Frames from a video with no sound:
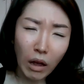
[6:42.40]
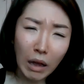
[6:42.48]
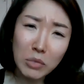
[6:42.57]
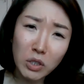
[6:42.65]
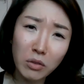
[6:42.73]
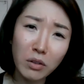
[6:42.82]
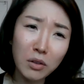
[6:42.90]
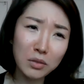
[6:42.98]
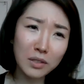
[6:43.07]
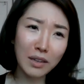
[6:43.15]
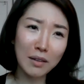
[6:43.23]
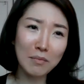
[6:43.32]
I'm sorry,
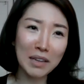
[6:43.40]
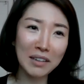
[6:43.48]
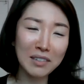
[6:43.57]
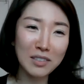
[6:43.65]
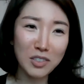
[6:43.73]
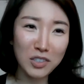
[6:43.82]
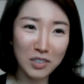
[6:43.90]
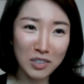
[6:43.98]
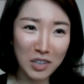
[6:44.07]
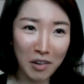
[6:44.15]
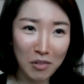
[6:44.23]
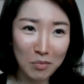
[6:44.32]
because like my English is
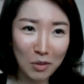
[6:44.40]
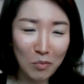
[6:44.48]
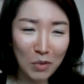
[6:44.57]
terrible.